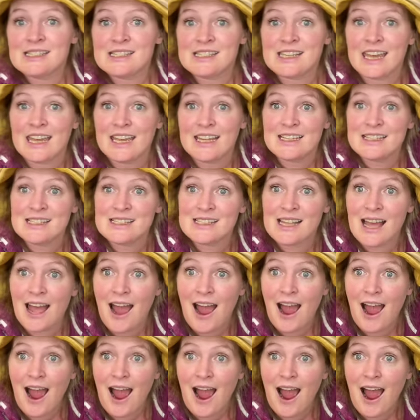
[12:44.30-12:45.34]
skates?
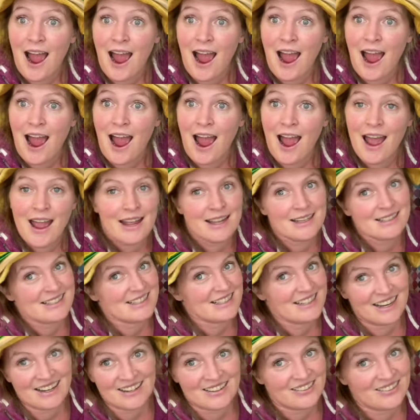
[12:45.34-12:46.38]
It's
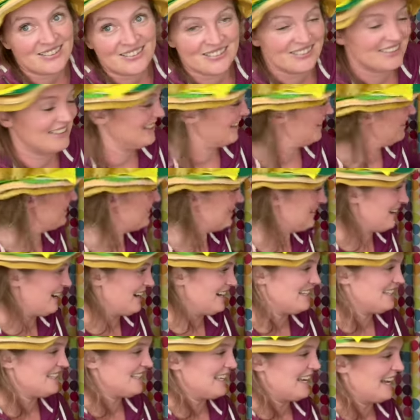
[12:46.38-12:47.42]
not cold enough for
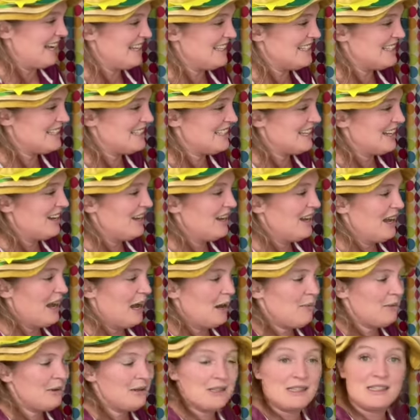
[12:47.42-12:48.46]
ice skates. How
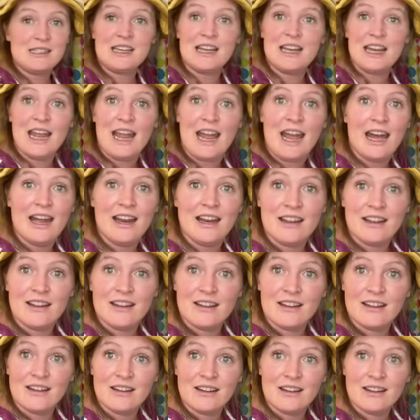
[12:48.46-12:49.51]
about a sun hat?
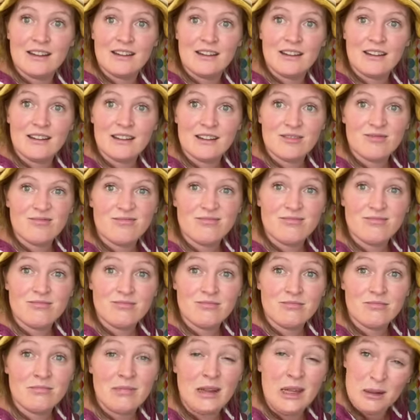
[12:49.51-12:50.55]

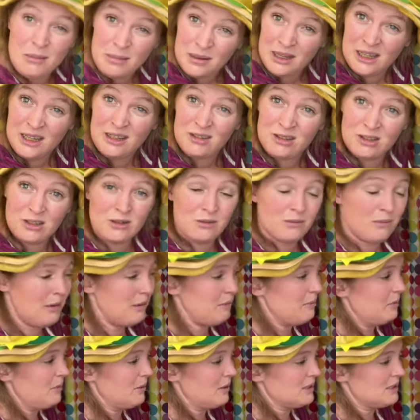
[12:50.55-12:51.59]
Maybe we could
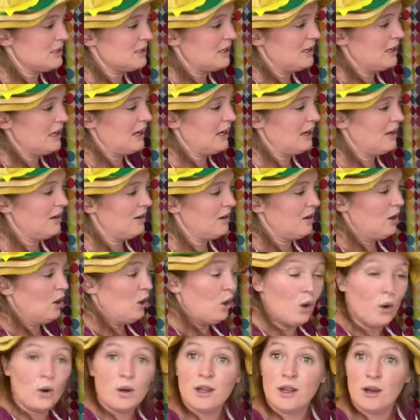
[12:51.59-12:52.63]
maybe wear a sun hat.
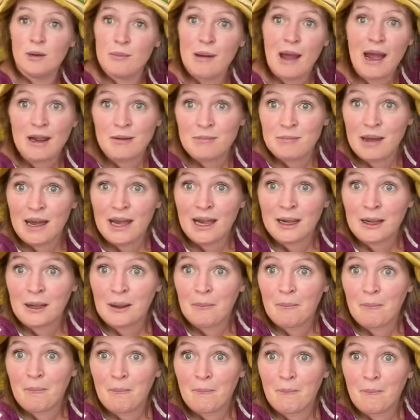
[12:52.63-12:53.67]
Or your backpack.
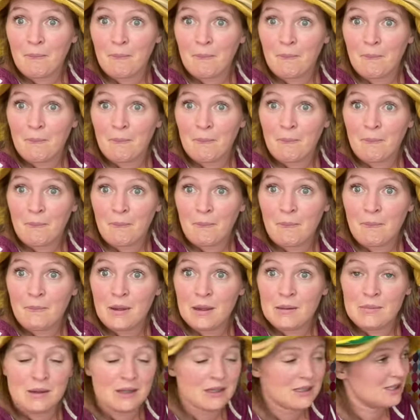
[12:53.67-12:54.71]

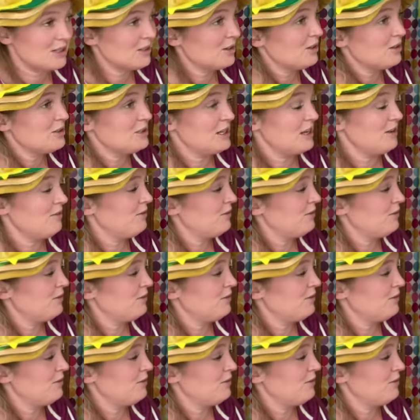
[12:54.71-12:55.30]
Maybe it's a good day to